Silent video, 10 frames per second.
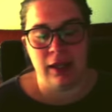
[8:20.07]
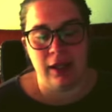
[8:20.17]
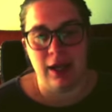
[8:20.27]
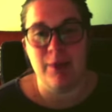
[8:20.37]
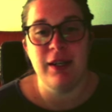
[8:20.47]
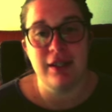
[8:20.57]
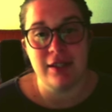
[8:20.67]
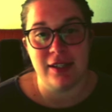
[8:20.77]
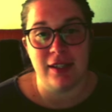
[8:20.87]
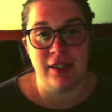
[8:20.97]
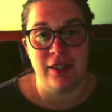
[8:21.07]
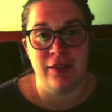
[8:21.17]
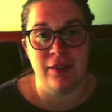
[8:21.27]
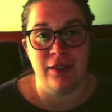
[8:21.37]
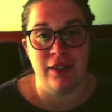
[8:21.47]
I'm here to tell
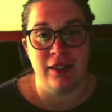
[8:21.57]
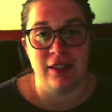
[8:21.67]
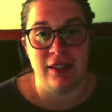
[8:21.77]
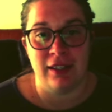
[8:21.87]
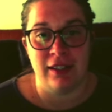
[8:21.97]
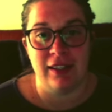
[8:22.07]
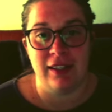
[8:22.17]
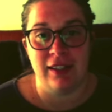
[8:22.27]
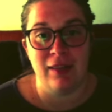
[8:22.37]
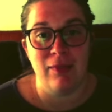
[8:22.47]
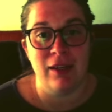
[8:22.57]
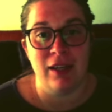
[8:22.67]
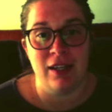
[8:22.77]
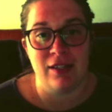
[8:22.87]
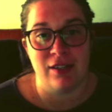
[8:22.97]
you that
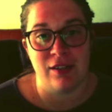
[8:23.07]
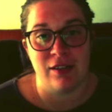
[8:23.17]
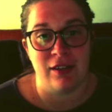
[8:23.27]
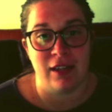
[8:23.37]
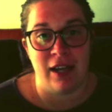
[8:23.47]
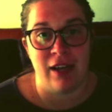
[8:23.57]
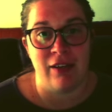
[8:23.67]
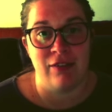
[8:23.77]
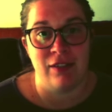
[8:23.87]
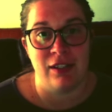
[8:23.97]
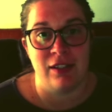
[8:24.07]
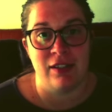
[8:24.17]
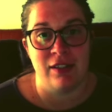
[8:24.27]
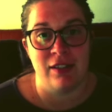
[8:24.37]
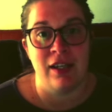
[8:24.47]
keeping a starter alive
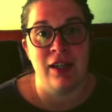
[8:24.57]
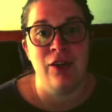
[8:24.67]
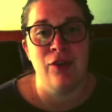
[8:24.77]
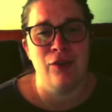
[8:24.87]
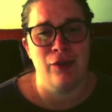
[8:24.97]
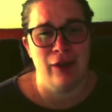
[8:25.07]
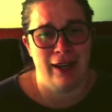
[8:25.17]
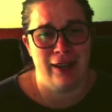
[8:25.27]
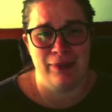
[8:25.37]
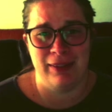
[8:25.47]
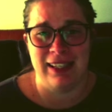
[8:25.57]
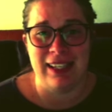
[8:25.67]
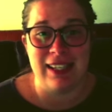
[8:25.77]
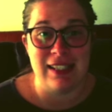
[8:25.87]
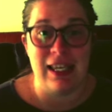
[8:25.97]
is incredibly
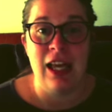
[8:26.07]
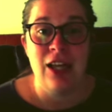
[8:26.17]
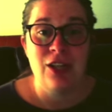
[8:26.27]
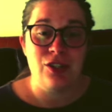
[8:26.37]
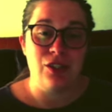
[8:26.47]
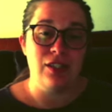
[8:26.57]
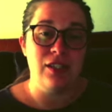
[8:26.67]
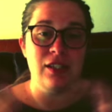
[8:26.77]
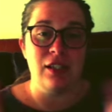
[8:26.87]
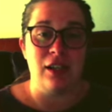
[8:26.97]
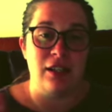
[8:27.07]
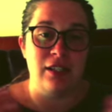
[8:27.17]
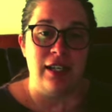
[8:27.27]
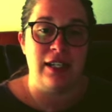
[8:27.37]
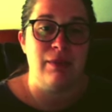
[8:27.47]
easy. So this is the
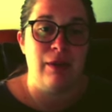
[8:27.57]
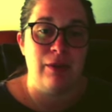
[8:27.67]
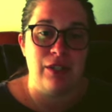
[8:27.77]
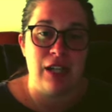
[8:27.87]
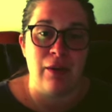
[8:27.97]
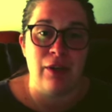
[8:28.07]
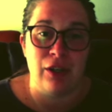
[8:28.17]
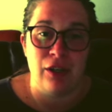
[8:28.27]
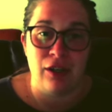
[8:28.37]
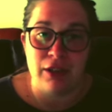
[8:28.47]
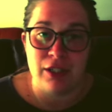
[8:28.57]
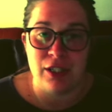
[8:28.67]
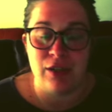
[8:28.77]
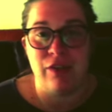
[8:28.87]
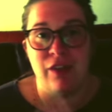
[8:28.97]
context by which I would encourage
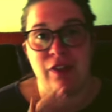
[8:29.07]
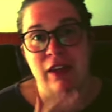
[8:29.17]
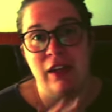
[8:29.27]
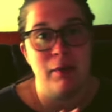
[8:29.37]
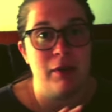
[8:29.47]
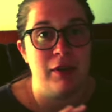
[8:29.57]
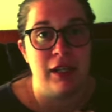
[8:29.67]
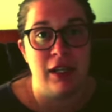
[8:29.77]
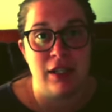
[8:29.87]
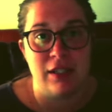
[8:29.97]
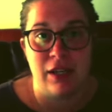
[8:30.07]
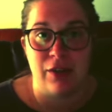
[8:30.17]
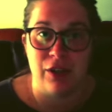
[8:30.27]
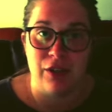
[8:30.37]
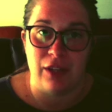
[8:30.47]
you, if you're thinking about getting into
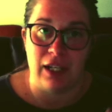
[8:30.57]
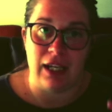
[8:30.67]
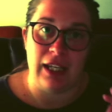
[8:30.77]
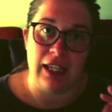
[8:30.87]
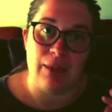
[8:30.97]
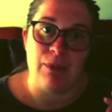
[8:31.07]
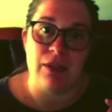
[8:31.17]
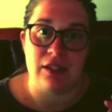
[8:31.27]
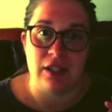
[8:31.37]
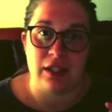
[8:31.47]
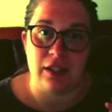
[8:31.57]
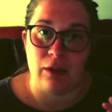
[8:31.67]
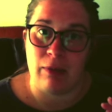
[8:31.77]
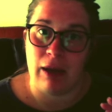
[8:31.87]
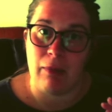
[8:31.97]
sourdough, like kind of keep this tucked in
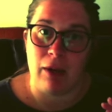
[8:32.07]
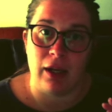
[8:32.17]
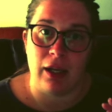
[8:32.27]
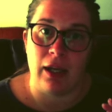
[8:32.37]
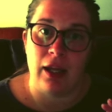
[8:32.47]
your back pocket.